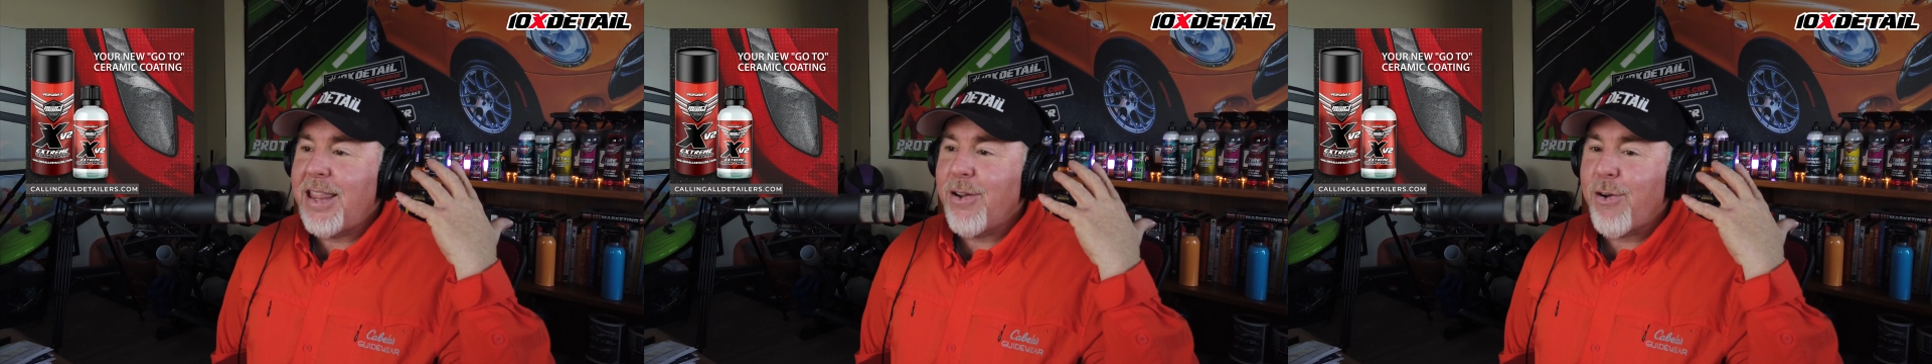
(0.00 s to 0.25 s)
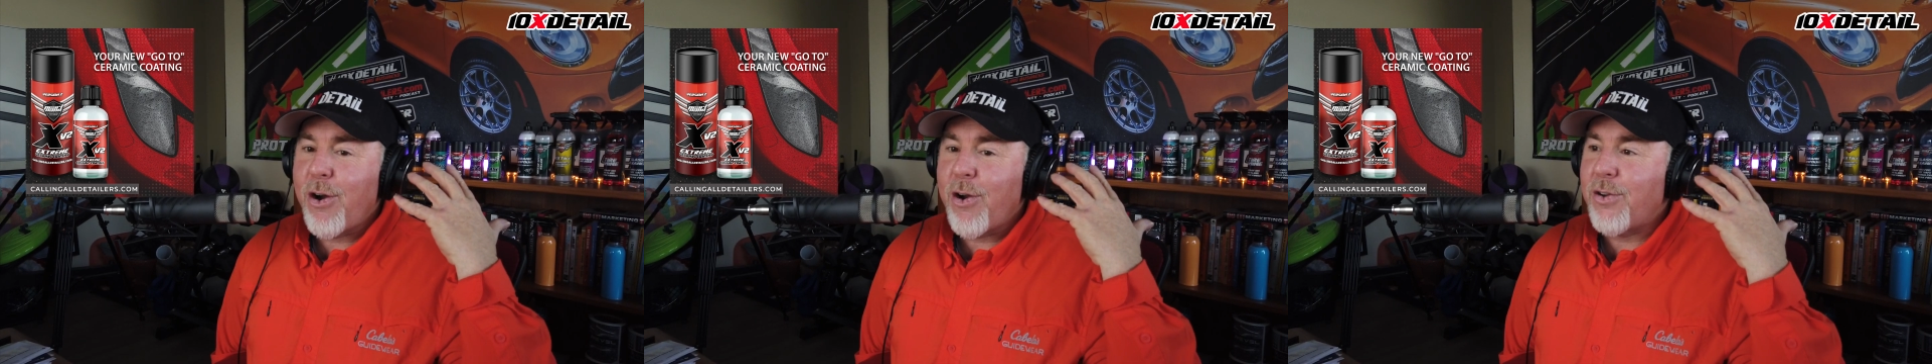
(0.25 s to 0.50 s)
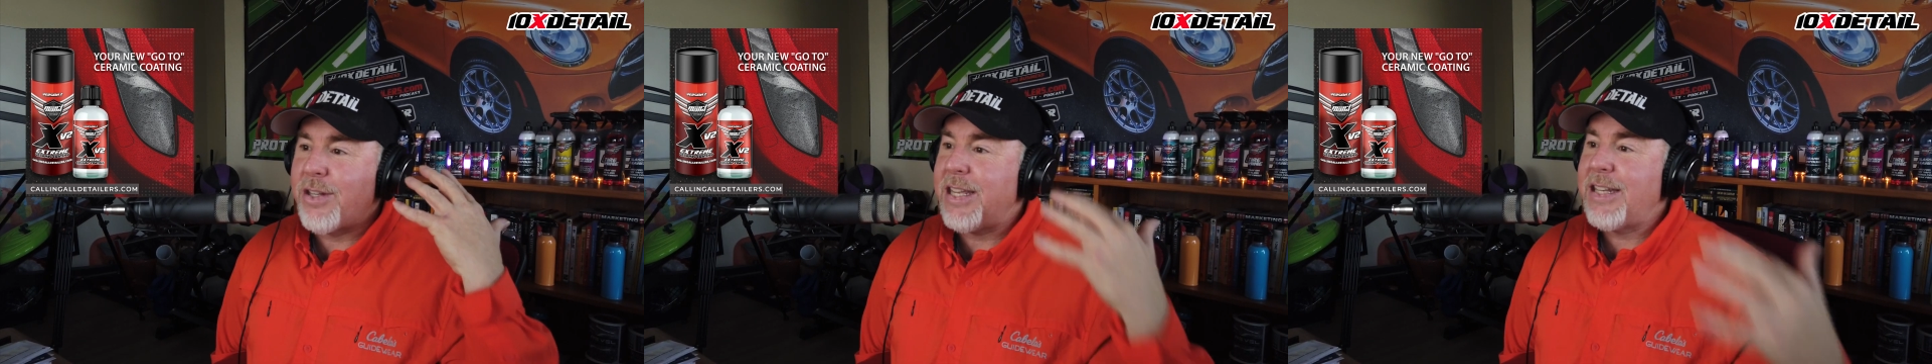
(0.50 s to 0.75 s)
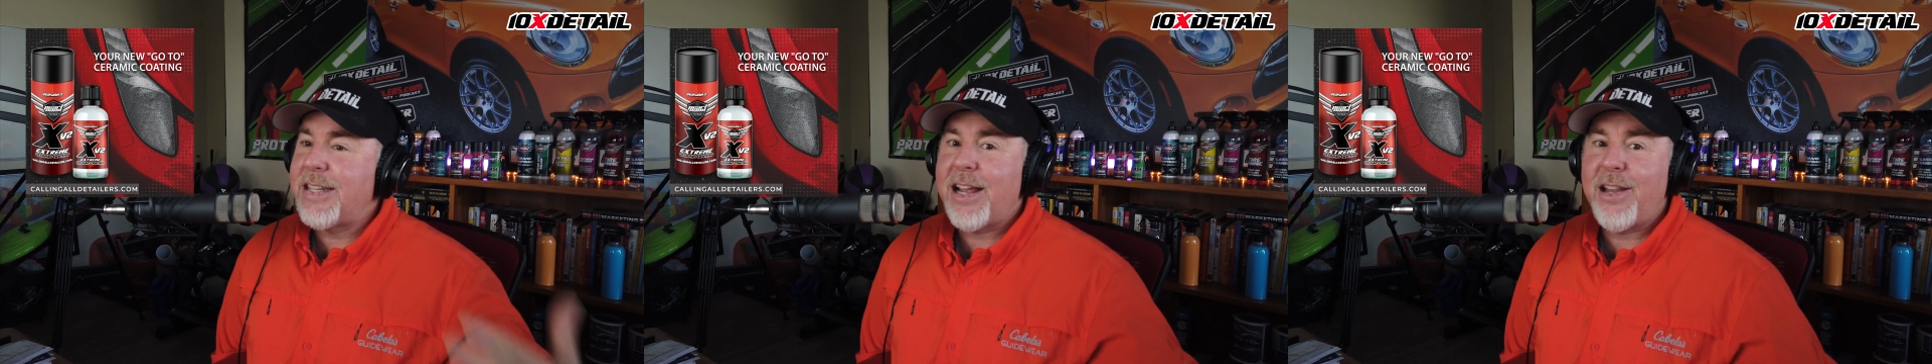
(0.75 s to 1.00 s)
and there are
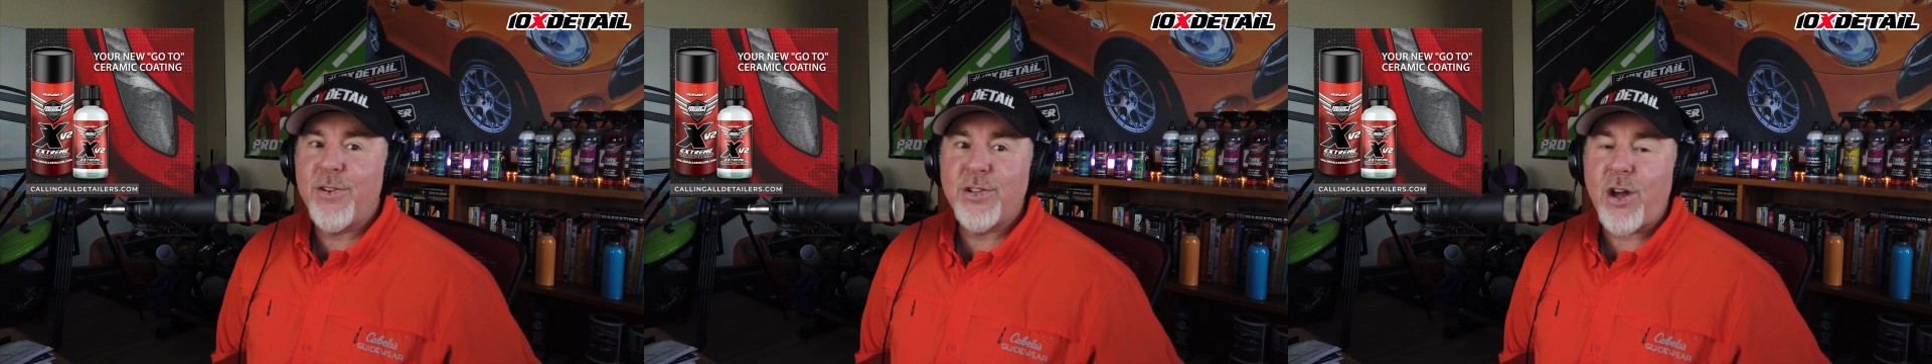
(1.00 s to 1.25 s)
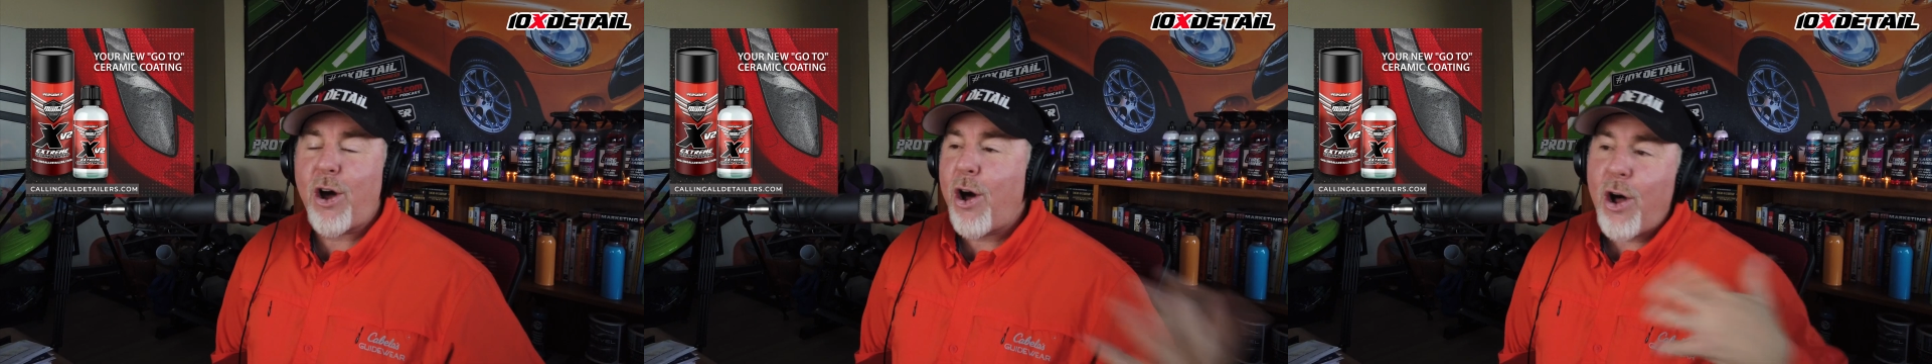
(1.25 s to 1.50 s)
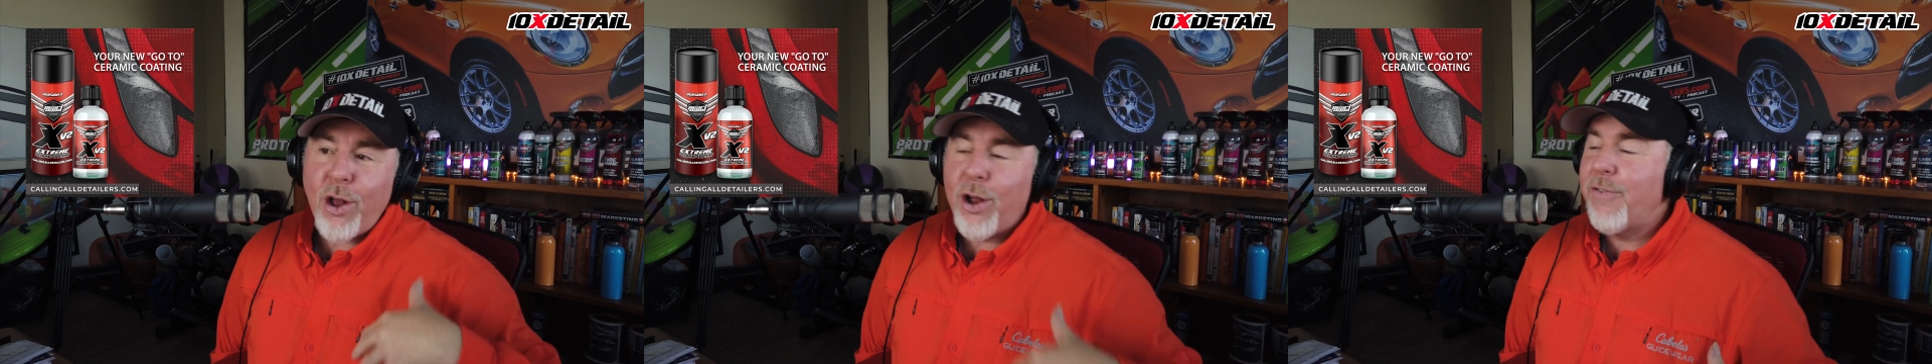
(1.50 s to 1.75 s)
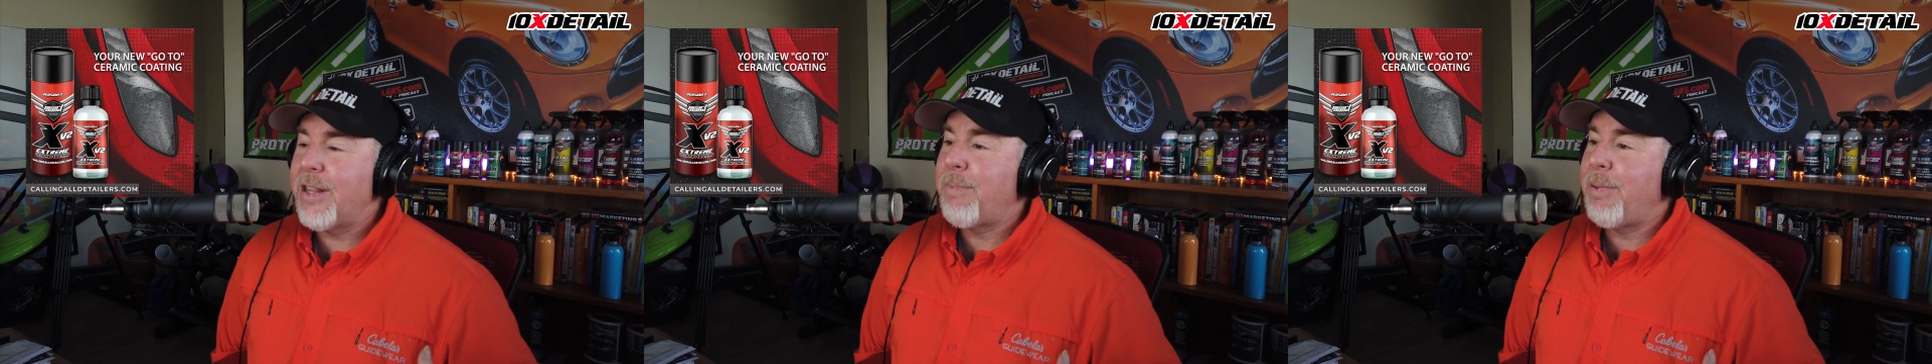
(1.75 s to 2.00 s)
detailers
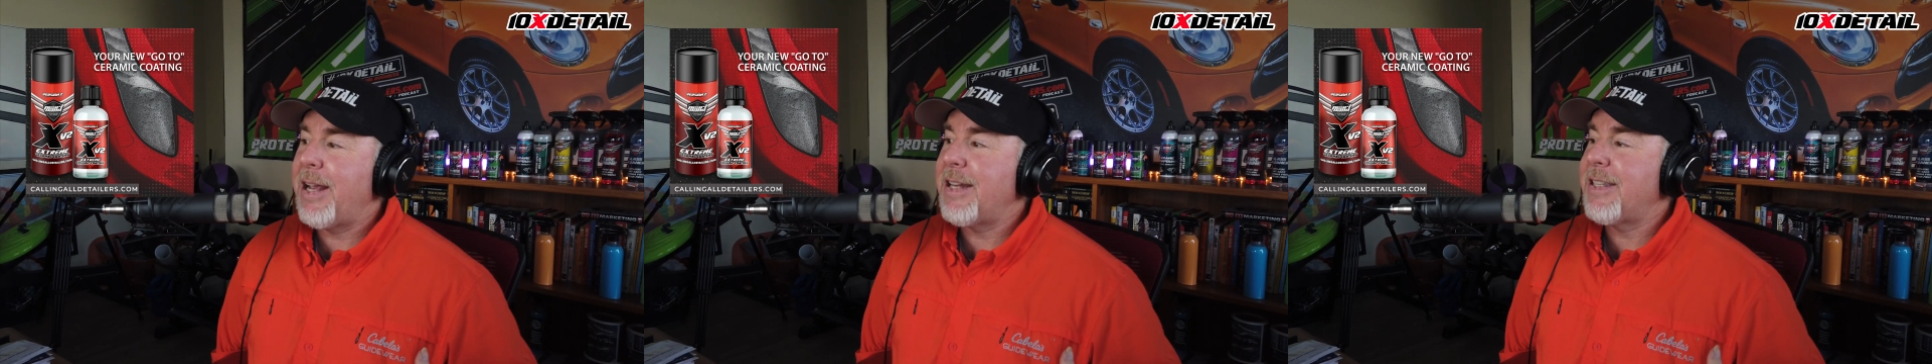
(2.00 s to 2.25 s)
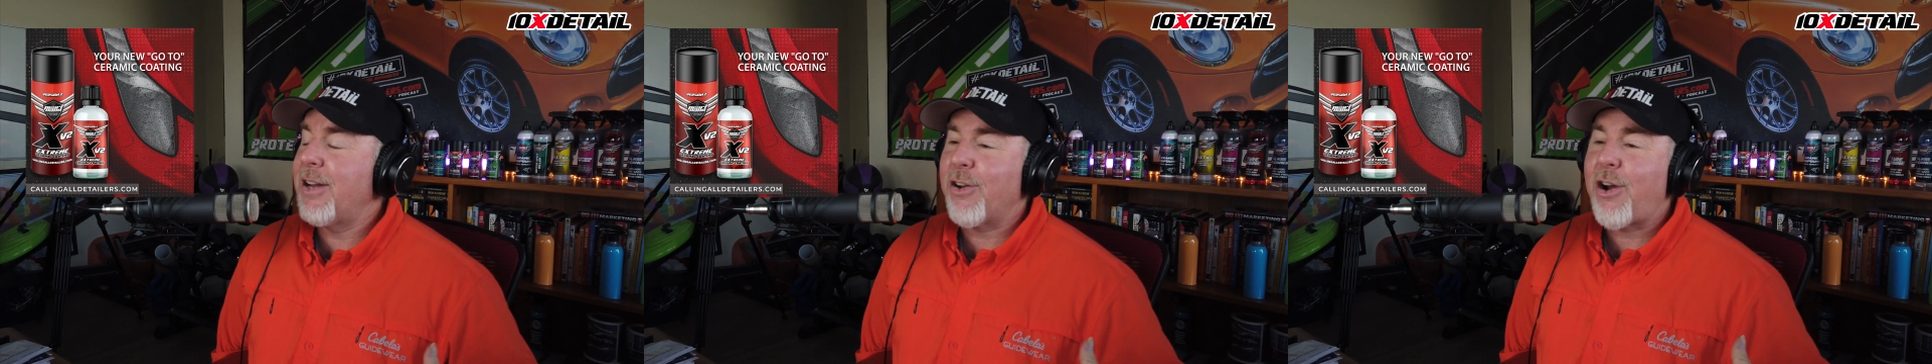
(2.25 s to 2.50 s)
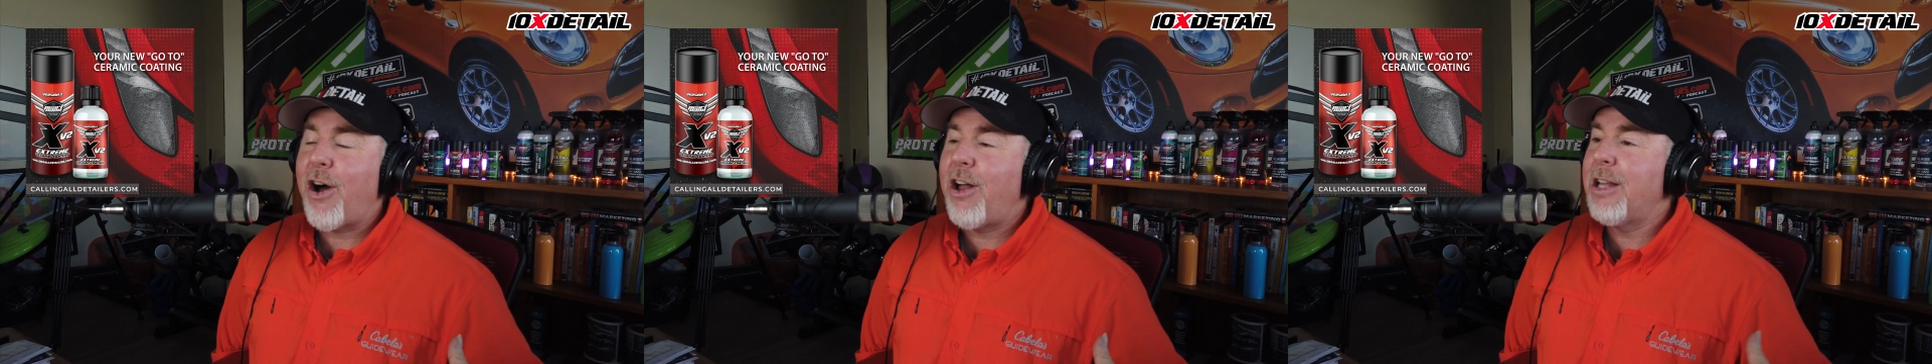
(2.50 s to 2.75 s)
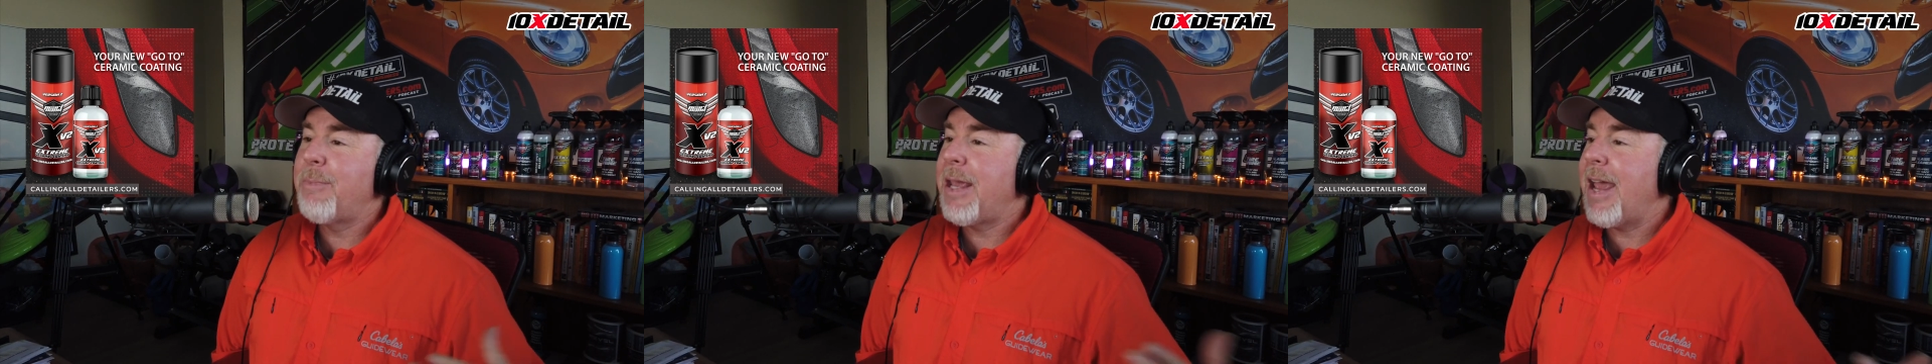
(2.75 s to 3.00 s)
all over the place that are
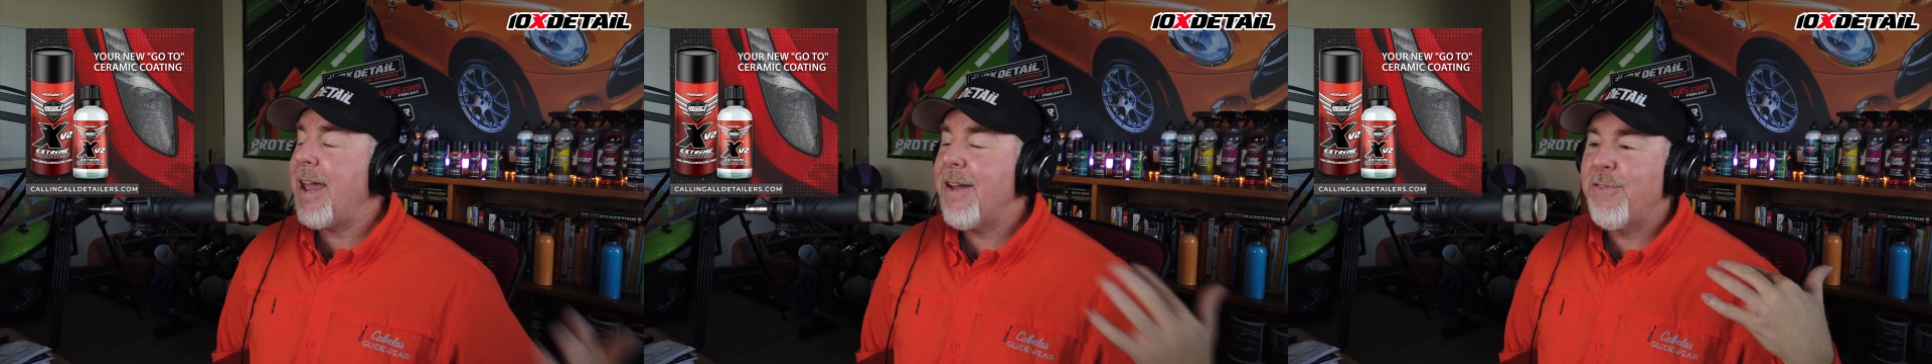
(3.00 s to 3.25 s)
calling me